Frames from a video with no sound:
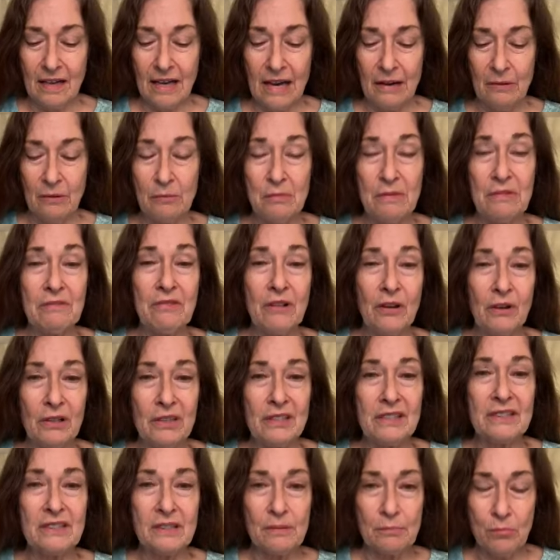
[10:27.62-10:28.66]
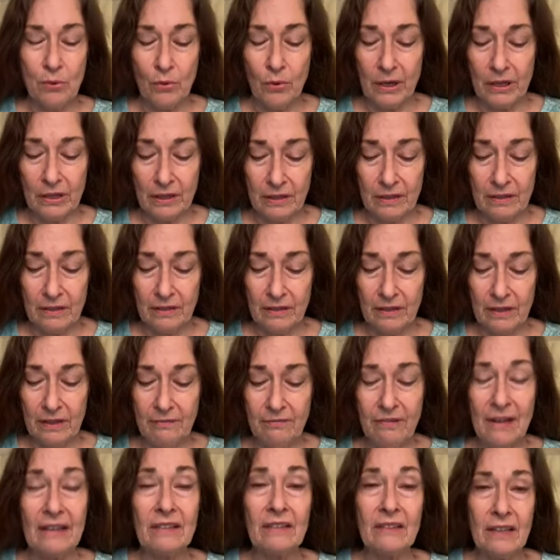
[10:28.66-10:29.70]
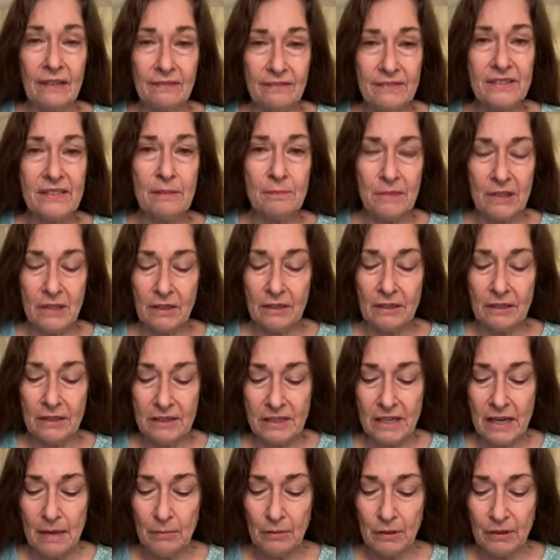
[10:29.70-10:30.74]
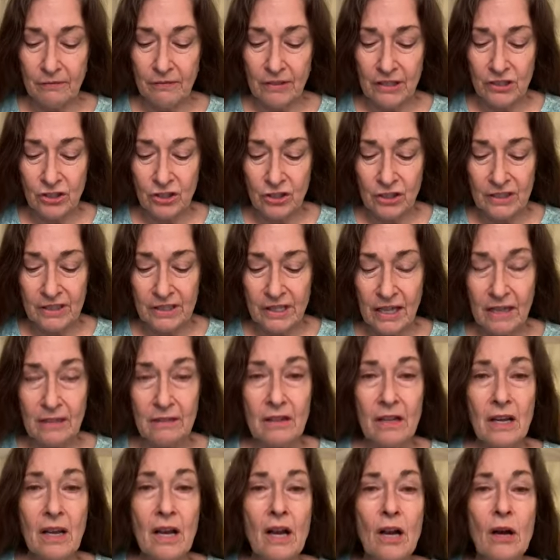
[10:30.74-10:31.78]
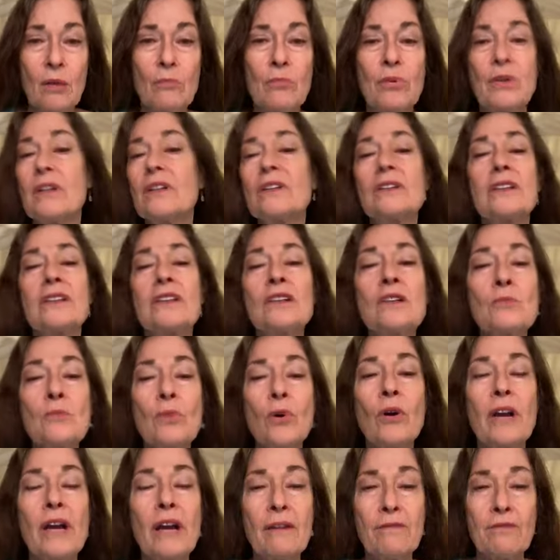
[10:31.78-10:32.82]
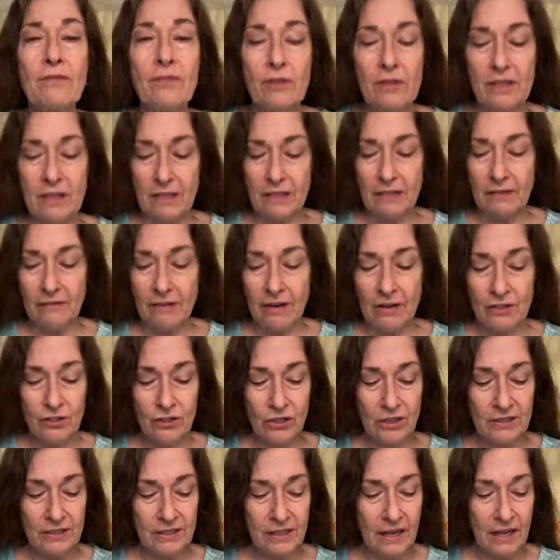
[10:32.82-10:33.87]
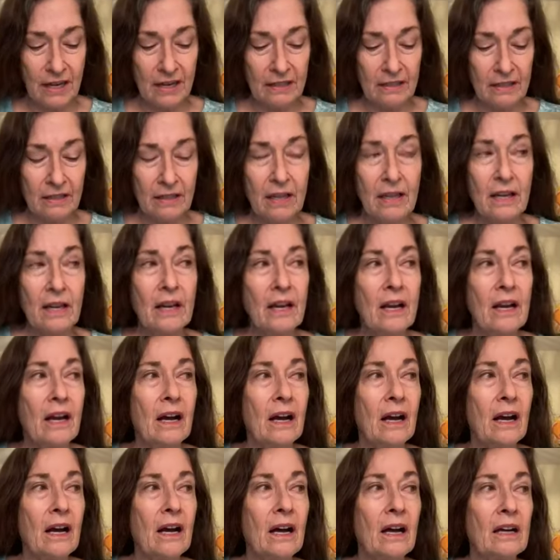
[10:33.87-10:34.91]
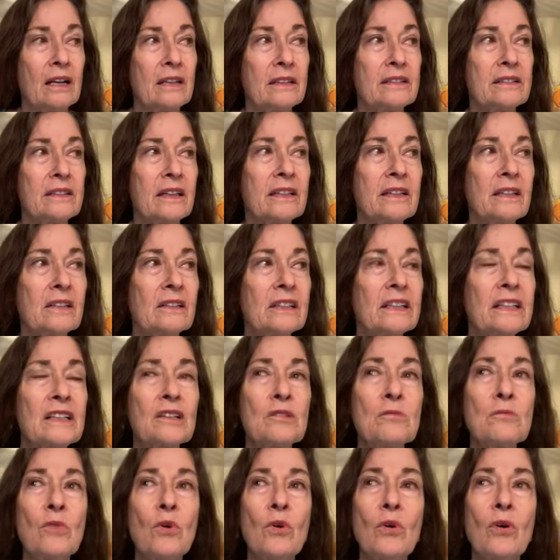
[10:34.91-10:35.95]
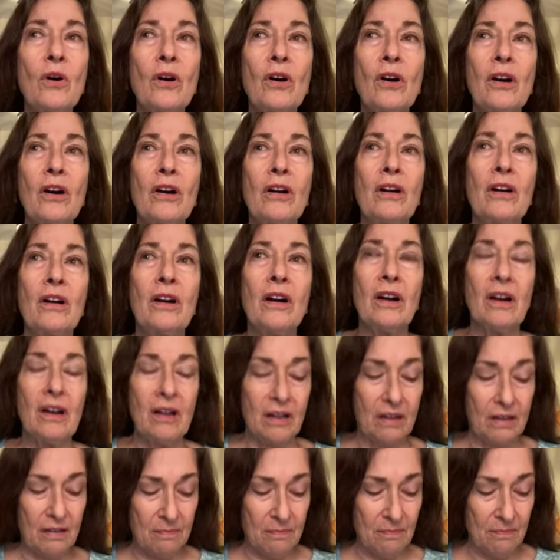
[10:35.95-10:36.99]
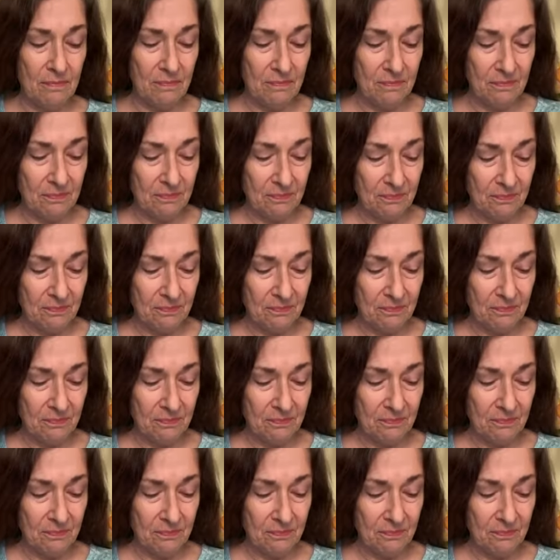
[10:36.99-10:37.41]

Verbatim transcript: I will be very disappointed if I left something on the table. If I just had put a little more effort in, if I just had Uh, done a little more um,